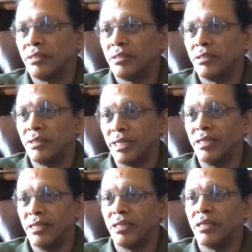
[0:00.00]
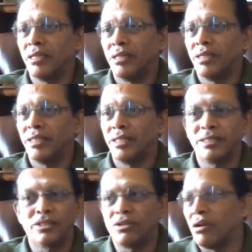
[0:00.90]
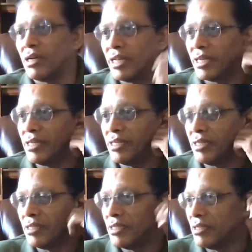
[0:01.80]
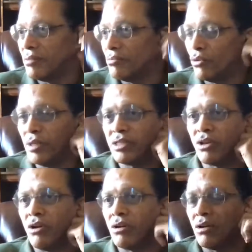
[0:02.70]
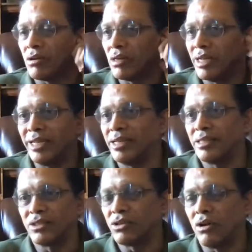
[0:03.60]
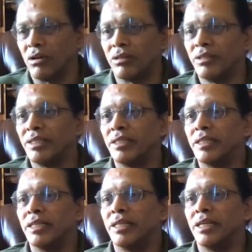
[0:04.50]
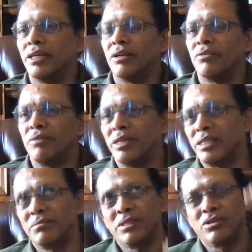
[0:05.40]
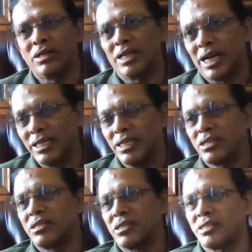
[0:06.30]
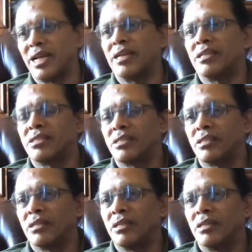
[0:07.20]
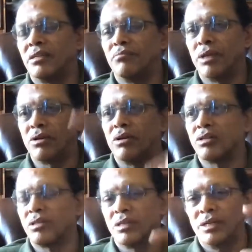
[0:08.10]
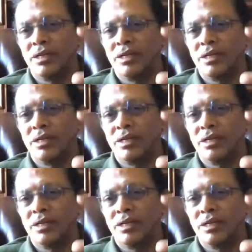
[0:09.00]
You get it? This is not like a movie song or any other song. Vedam has got the highest status because